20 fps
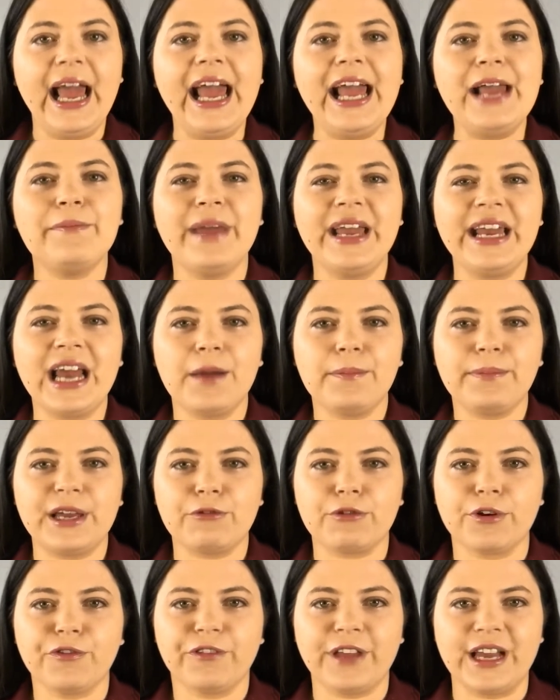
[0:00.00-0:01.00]
It may not be
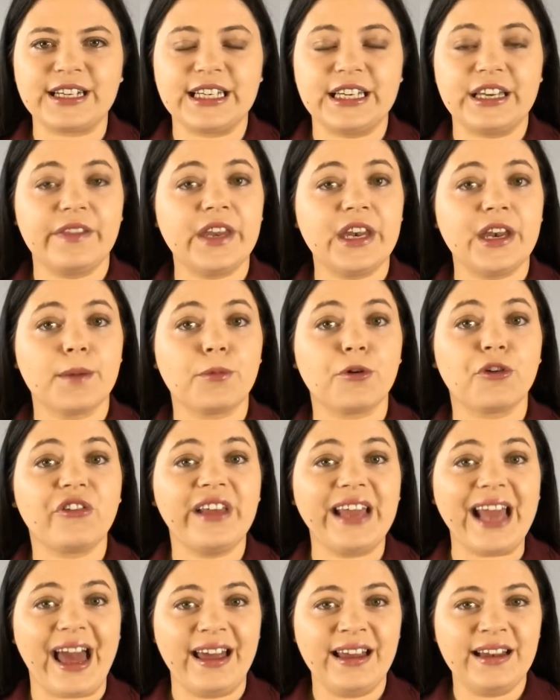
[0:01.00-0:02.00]
reflected in the numbers
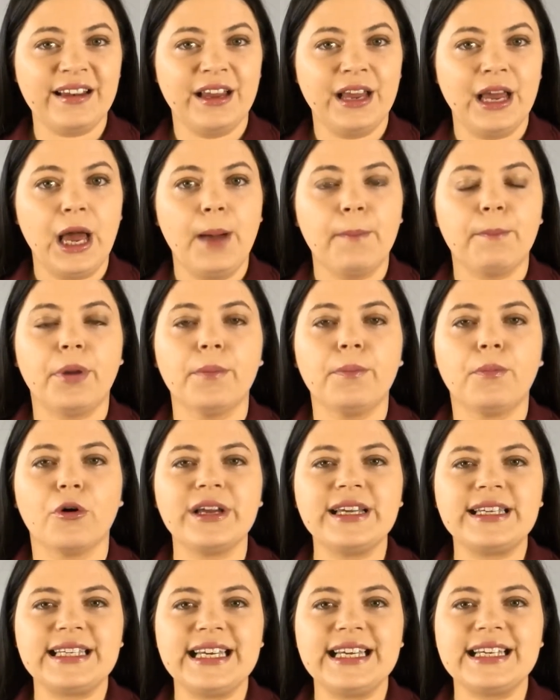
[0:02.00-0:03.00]
yet, but
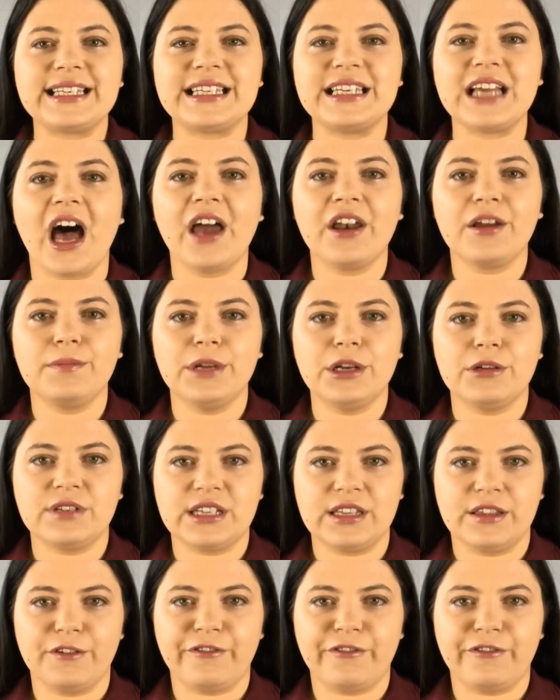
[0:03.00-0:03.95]
Boise is not immune to the